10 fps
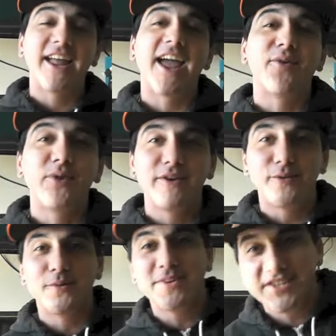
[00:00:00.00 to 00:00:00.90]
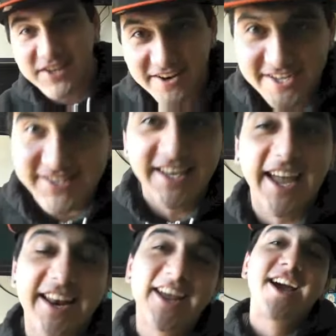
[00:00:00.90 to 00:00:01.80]
and we will be serious
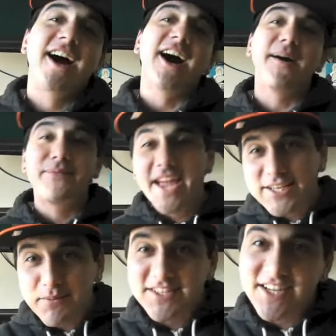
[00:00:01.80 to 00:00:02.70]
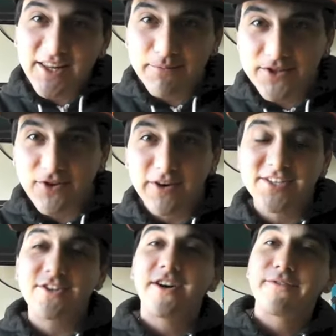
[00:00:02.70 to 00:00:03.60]
again. Um, that's my
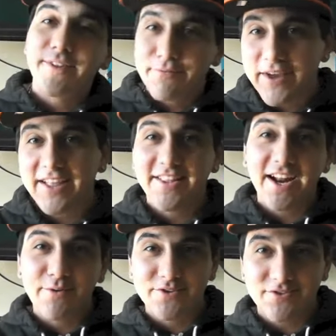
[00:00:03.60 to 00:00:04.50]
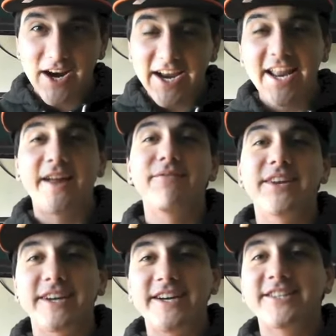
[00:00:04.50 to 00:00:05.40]
celebratory song for the fact that I was right and
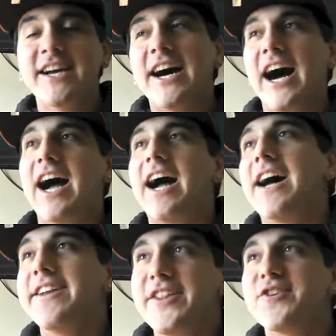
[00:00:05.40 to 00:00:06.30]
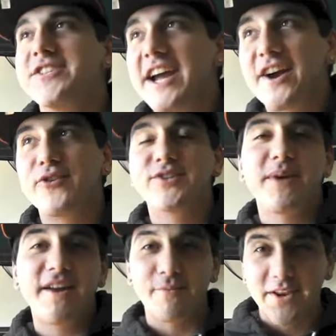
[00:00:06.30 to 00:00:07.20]
because another dare was
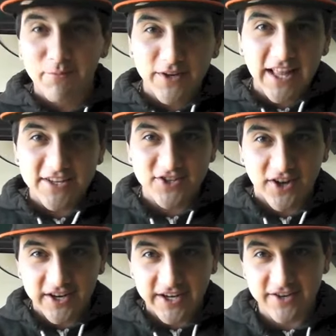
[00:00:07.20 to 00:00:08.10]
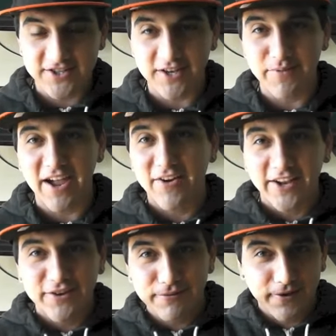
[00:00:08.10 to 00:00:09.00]
made for me to bring that song in here somehow
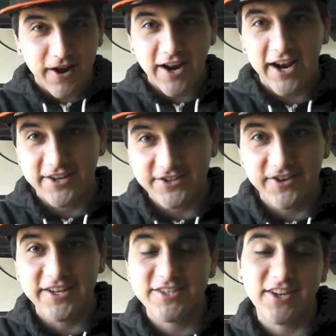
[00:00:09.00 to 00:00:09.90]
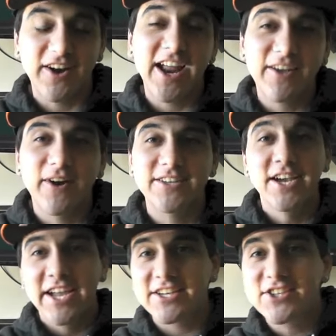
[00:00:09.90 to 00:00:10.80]
and I couldn't figure out how to do it. So anyways,
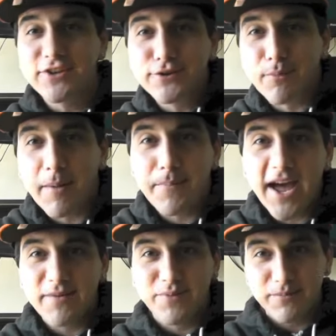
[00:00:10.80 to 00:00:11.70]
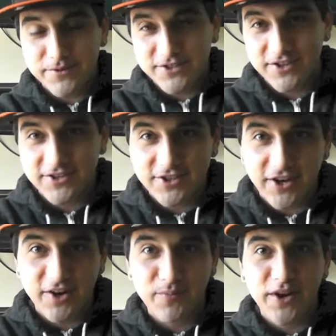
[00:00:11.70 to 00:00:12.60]
excuse my bad bump into the
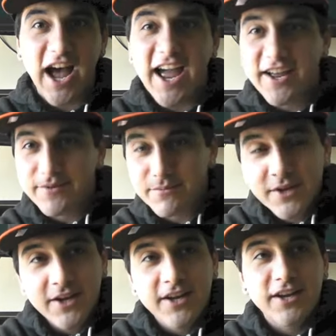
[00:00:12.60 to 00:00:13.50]
song, but I am